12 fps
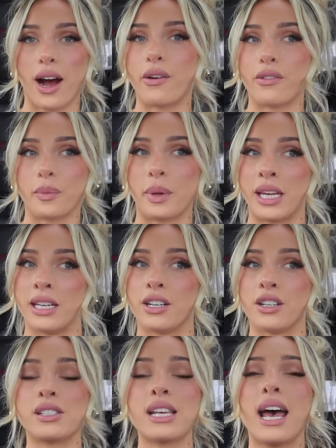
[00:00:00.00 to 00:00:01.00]
however many
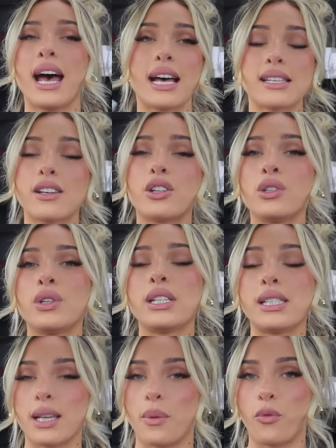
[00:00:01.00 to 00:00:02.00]
years has
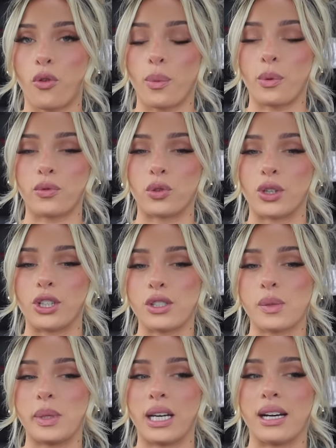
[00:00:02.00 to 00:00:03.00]
included some form of
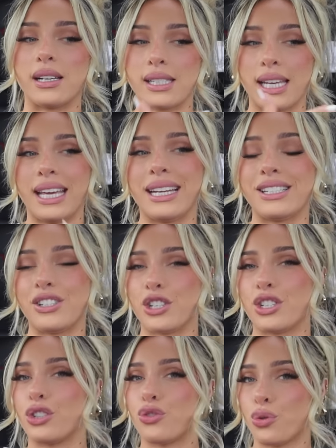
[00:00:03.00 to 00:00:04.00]
florals because it is
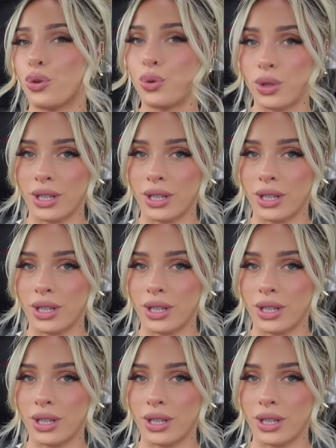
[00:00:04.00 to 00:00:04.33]
just a true